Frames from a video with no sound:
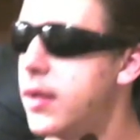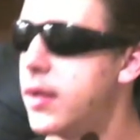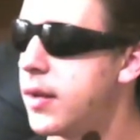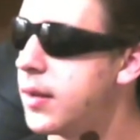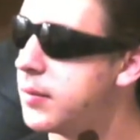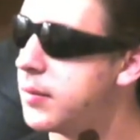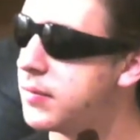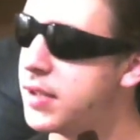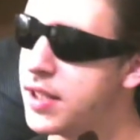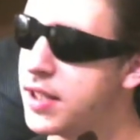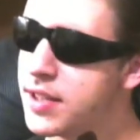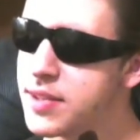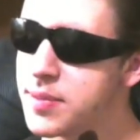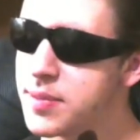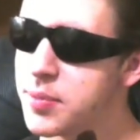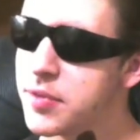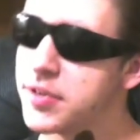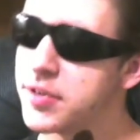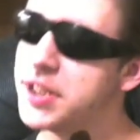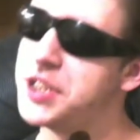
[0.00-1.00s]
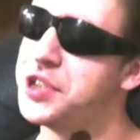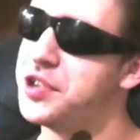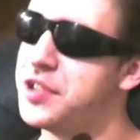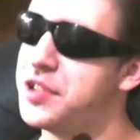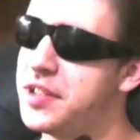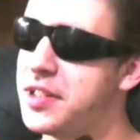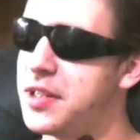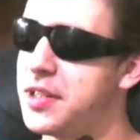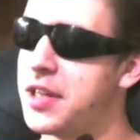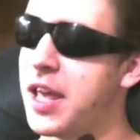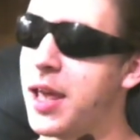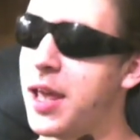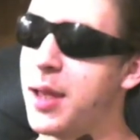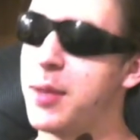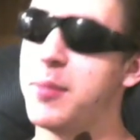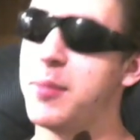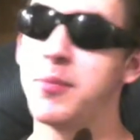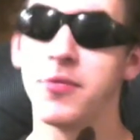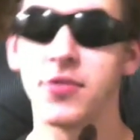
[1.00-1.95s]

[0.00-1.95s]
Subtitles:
My inspiration came